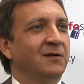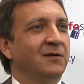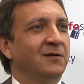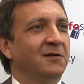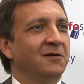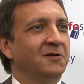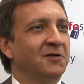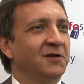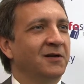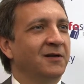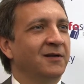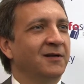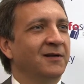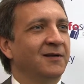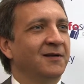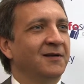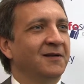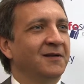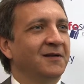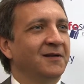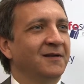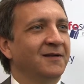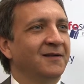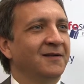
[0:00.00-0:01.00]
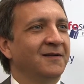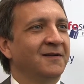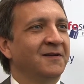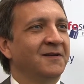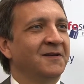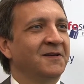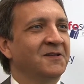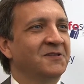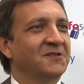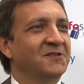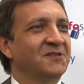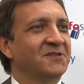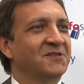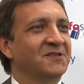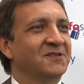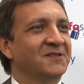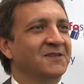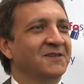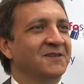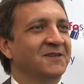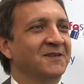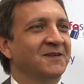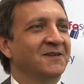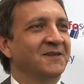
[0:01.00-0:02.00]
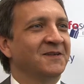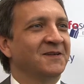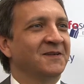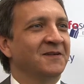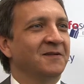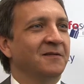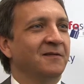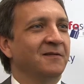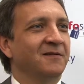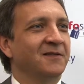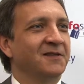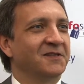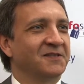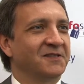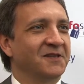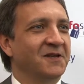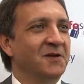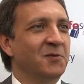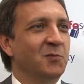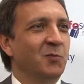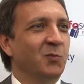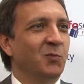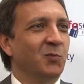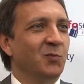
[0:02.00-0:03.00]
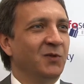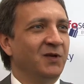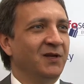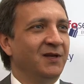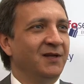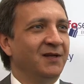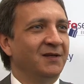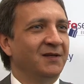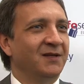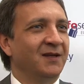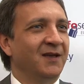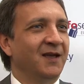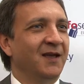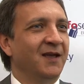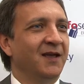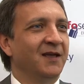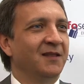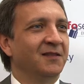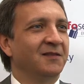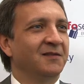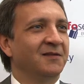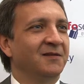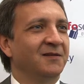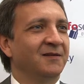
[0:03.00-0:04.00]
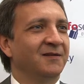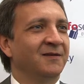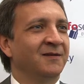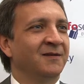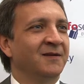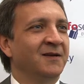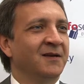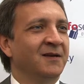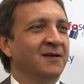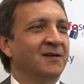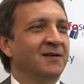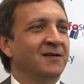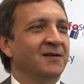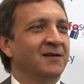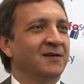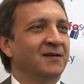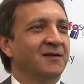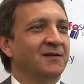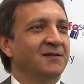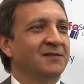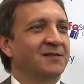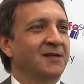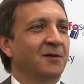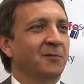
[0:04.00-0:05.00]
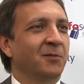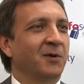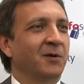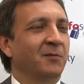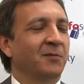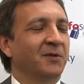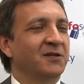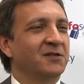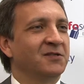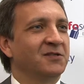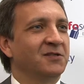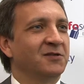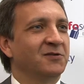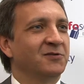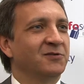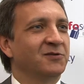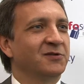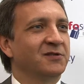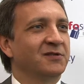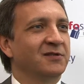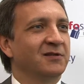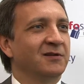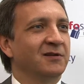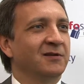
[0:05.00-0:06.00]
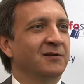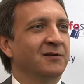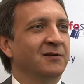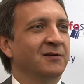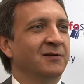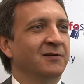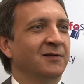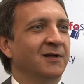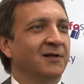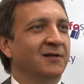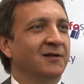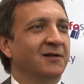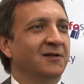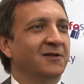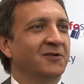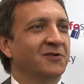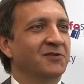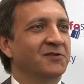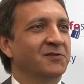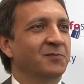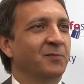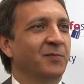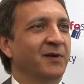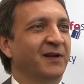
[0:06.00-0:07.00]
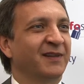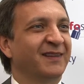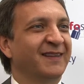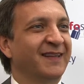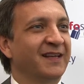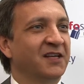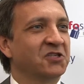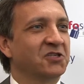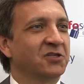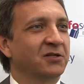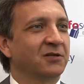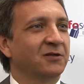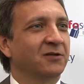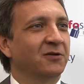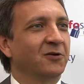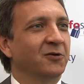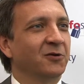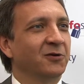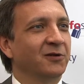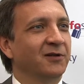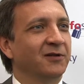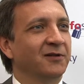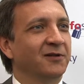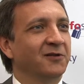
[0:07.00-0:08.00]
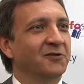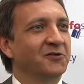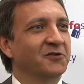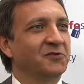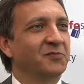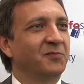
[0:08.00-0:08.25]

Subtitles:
Really, it's the same meaning. And some companies use data loss protection or data loss